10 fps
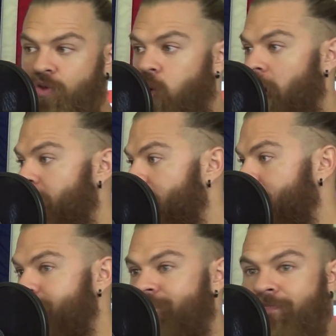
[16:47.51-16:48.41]

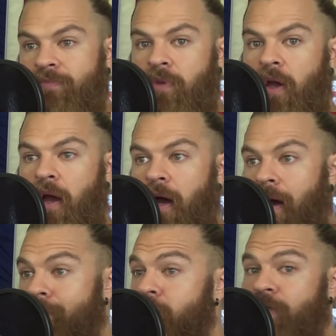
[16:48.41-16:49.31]
Twitter,
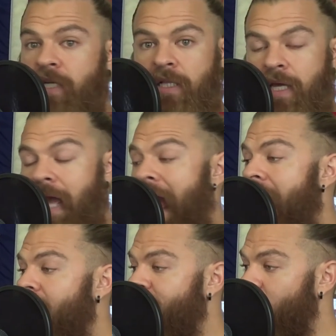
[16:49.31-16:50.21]
Musical.ly,
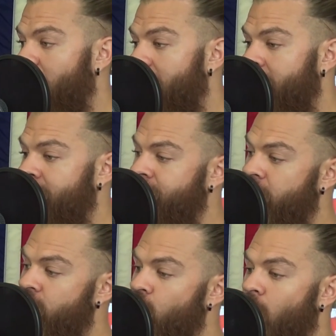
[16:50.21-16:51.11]
everywhere
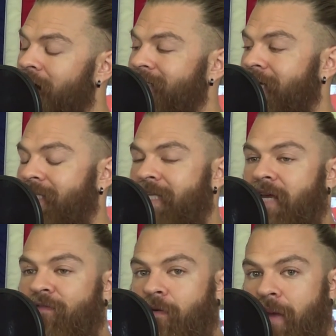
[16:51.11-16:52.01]
that you want
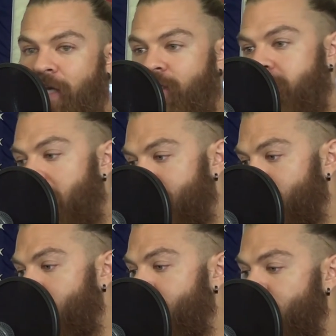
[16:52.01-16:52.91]
the information,
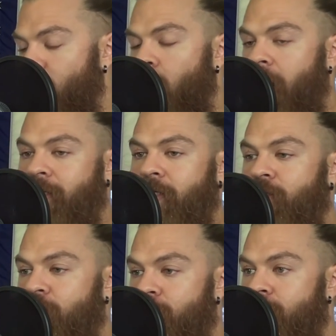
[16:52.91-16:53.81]
everywhere that you want
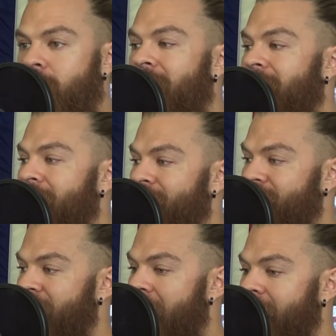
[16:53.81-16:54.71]
to
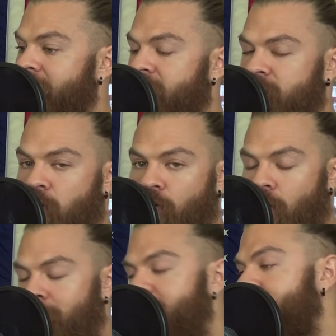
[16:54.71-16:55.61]
find the
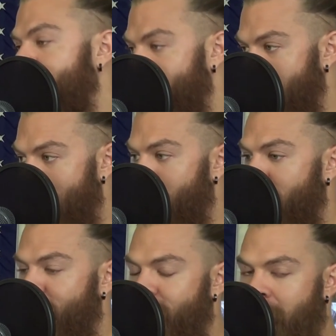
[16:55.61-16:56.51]
Swolenormous, just type in
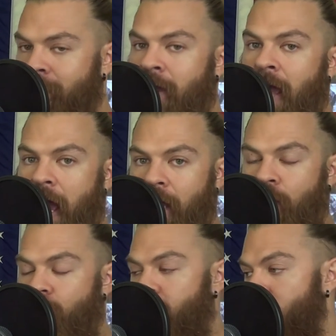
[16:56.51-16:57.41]
my username
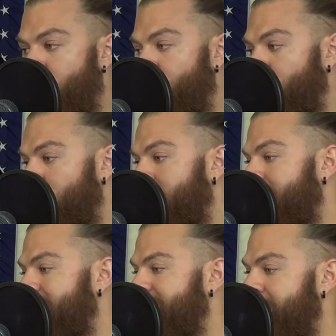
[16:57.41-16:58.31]
and you'll
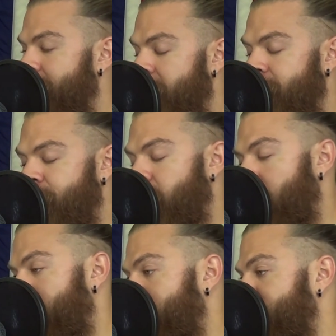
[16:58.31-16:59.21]
see me.
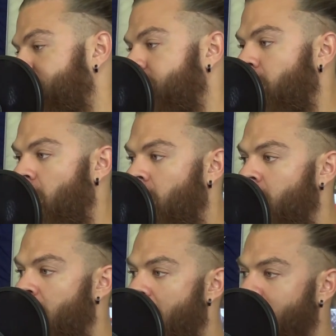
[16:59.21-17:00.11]
All right, I'll see you
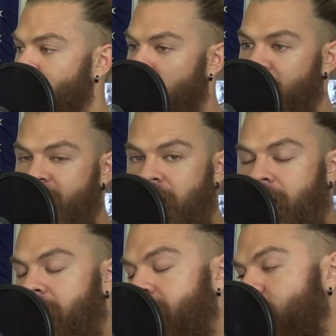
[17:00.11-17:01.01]
tomorrow at
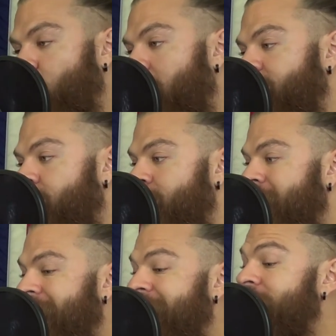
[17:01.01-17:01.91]
12
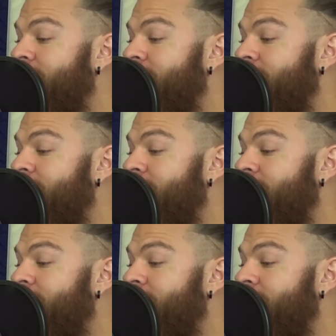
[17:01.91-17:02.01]
noon